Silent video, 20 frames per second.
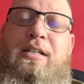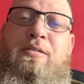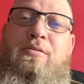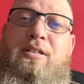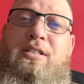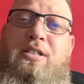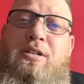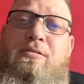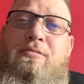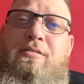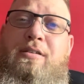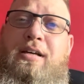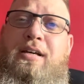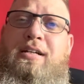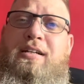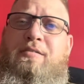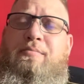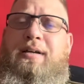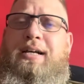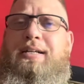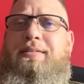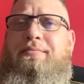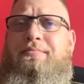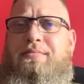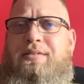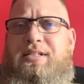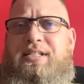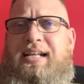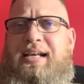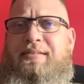What's going on everybody?
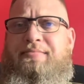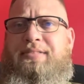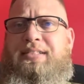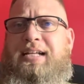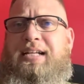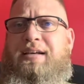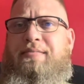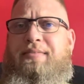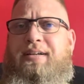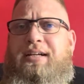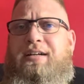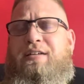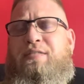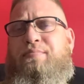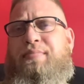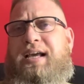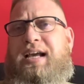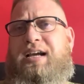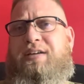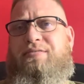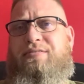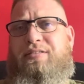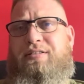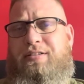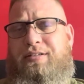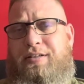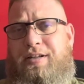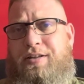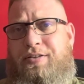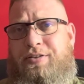Sam Sam here, back with
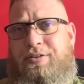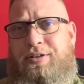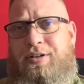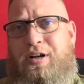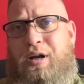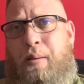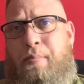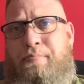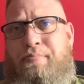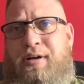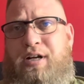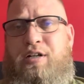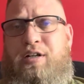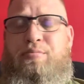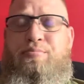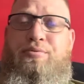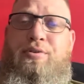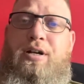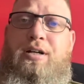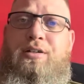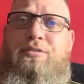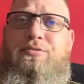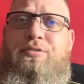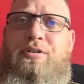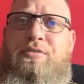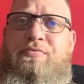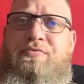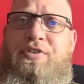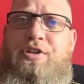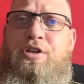another beard product
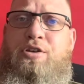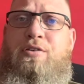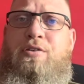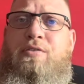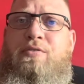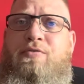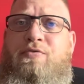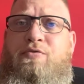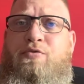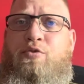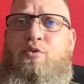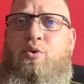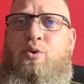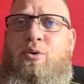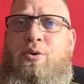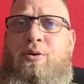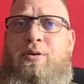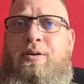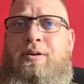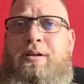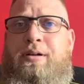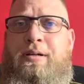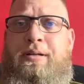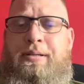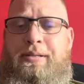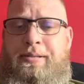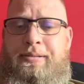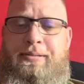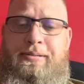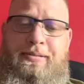review for
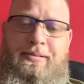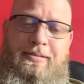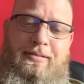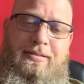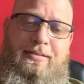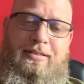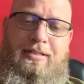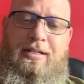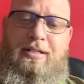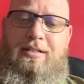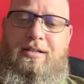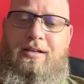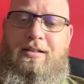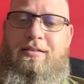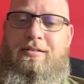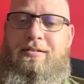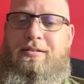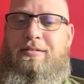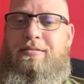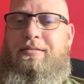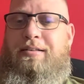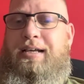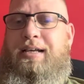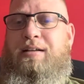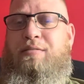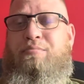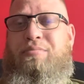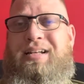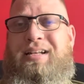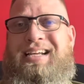none other
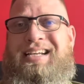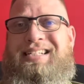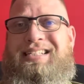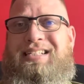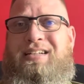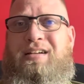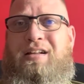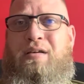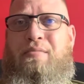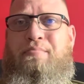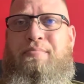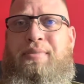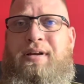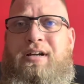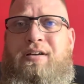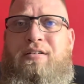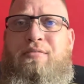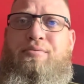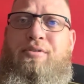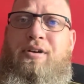than Blazing Beard